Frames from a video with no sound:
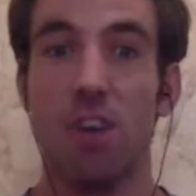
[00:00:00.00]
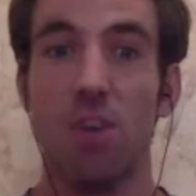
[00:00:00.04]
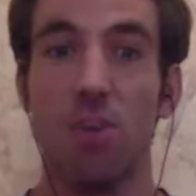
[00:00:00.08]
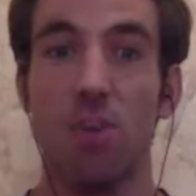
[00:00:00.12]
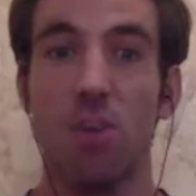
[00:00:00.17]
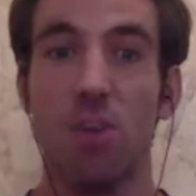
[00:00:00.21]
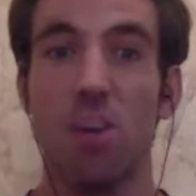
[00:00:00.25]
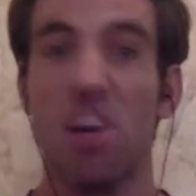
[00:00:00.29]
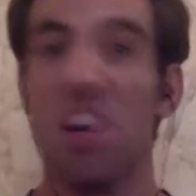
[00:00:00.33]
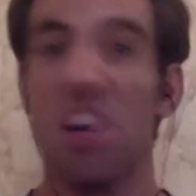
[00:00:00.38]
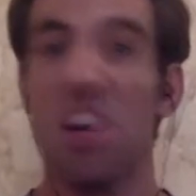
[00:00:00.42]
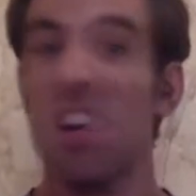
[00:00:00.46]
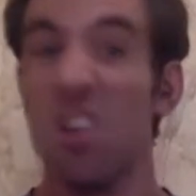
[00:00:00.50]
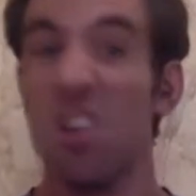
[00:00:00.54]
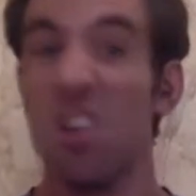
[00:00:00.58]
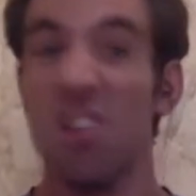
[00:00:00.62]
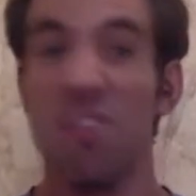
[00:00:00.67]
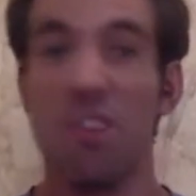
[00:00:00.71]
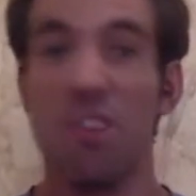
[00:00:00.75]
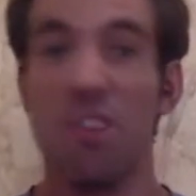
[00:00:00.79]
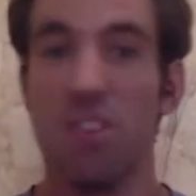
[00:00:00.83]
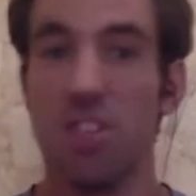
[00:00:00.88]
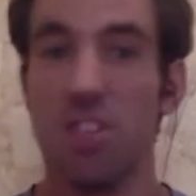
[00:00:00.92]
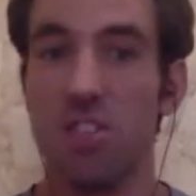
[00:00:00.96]
A lot of the
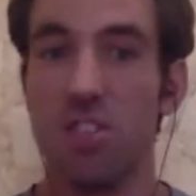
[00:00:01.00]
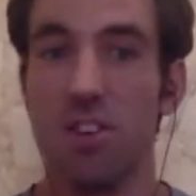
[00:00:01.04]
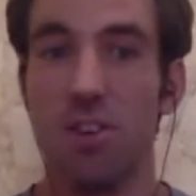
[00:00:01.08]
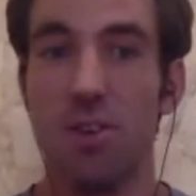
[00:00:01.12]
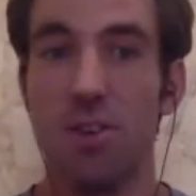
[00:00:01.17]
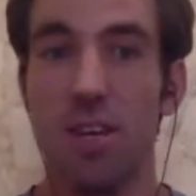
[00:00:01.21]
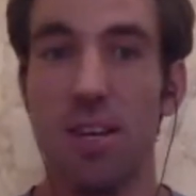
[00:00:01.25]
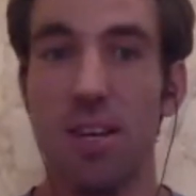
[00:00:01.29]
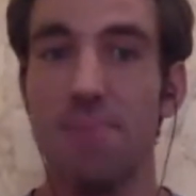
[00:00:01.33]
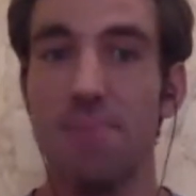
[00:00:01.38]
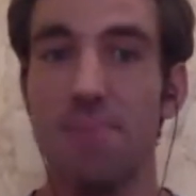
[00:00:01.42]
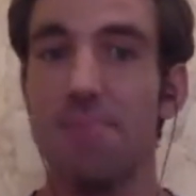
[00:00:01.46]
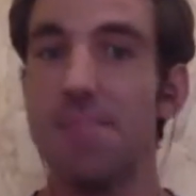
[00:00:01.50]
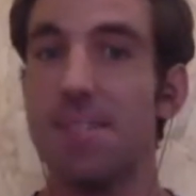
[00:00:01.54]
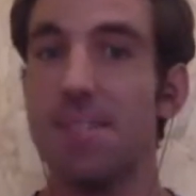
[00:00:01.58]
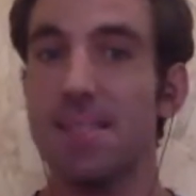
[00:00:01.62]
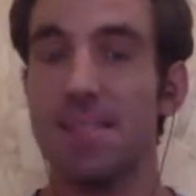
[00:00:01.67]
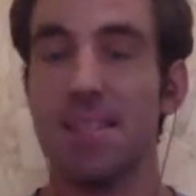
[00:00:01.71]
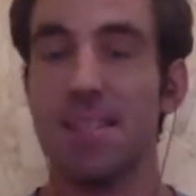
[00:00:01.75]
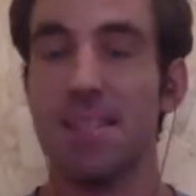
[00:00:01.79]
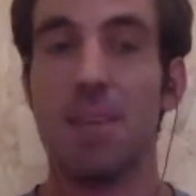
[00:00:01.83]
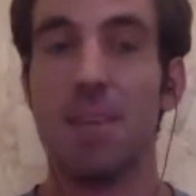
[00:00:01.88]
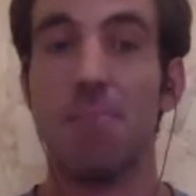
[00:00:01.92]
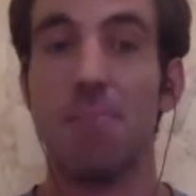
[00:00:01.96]
forests are only
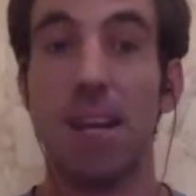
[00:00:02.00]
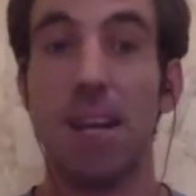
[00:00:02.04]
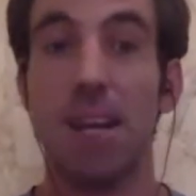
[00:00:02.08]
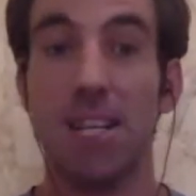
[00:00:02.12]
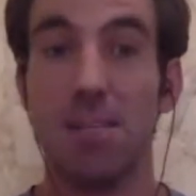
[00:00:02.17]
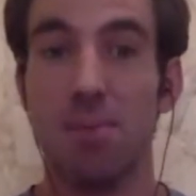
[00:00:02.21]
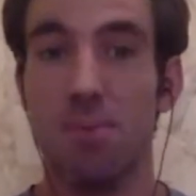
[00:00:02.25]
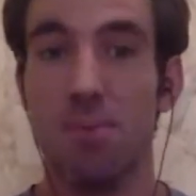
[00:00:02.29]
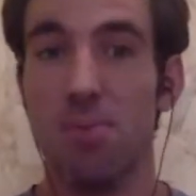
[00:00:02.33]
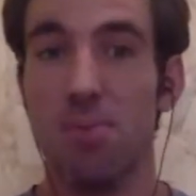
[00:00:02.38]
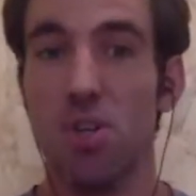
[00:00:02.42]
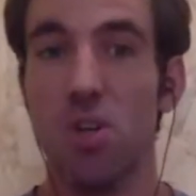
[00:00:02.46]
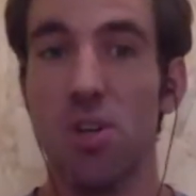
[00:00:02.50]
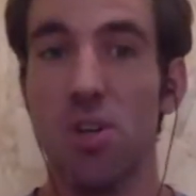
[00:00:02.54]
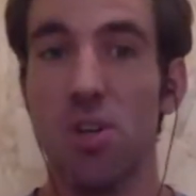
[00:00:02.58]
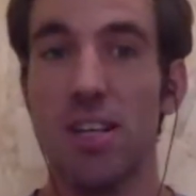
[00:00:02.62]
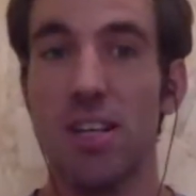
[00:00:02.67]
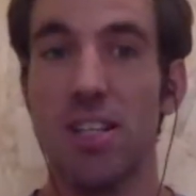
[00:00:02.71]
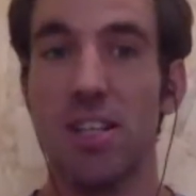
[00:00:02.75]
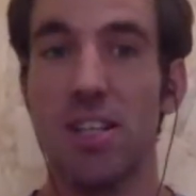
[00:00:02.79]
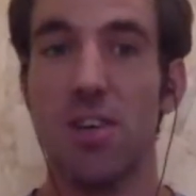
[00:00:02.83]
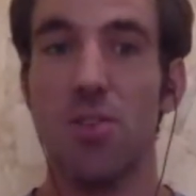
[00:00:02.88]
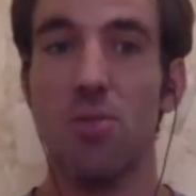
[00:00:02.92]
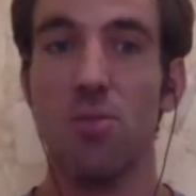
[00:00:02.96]
kind of maximum 2
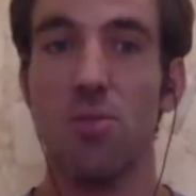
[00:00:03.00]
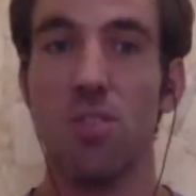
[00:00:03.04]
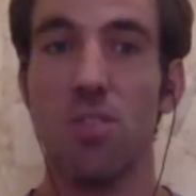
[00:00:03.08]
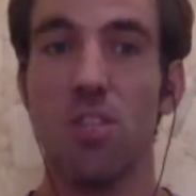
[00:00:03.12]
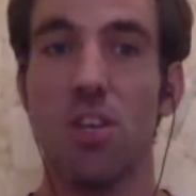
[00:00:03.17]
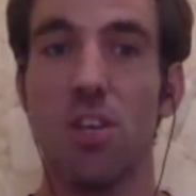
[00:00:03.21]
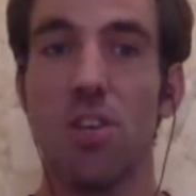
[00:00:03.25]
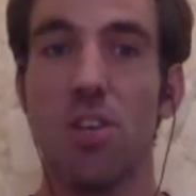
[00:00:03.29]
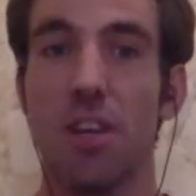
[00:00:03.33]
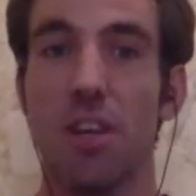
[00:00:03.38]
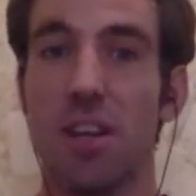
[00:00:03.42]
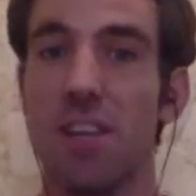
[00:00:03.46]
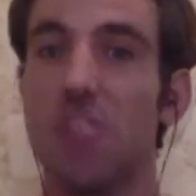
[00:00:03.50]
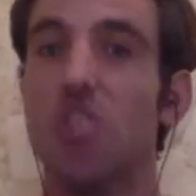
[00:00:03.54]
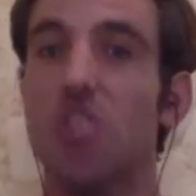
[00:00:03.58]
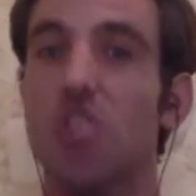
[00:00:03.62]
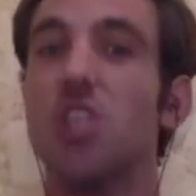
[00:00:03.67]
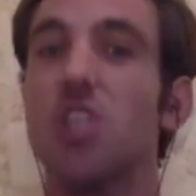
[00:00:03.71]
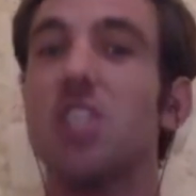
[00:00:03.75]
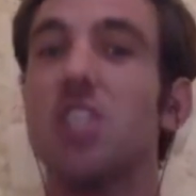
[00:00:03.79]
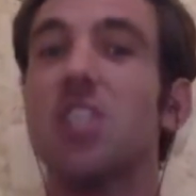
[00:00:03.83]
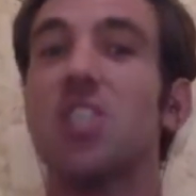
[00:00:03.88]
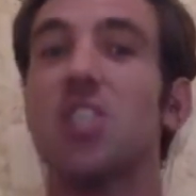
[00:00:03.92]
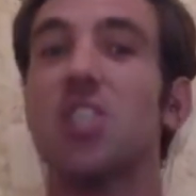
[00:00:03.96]
years old, so the
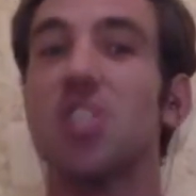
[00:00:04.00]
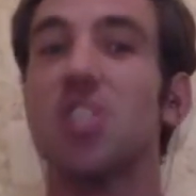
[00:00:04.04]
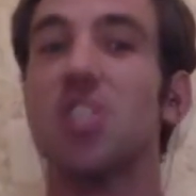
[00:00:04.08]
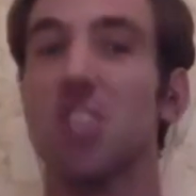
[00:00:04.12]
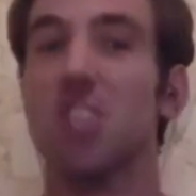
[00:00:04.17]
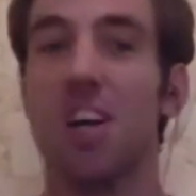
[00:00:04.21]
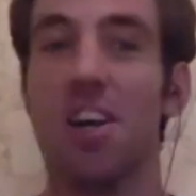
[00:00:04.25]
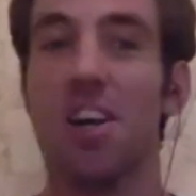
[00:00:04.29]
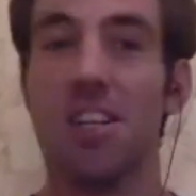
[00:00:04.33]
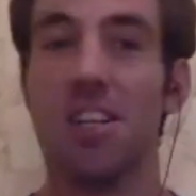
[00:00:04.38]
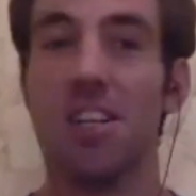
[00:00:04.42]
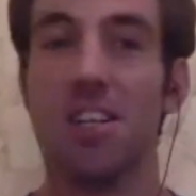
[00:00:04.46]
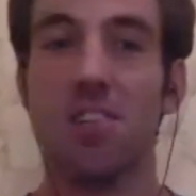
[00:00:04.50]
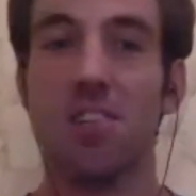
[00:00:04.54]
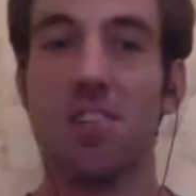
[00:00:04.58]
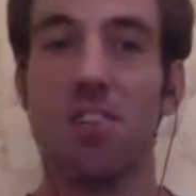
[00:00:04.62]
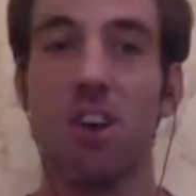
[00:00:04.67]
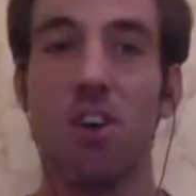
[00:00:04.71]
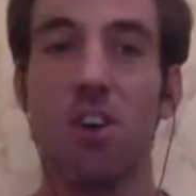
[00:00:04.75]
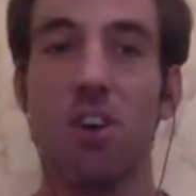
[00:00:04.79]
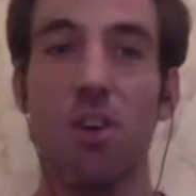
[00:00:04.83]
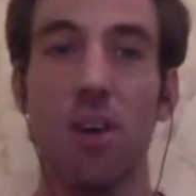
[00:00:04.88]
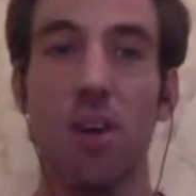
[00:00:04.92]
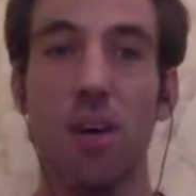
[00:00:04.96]
trees are just starting to
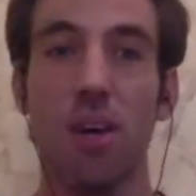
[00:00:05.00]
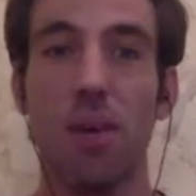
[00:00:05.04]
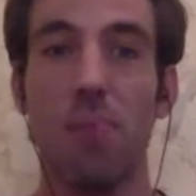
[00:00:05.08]
grow.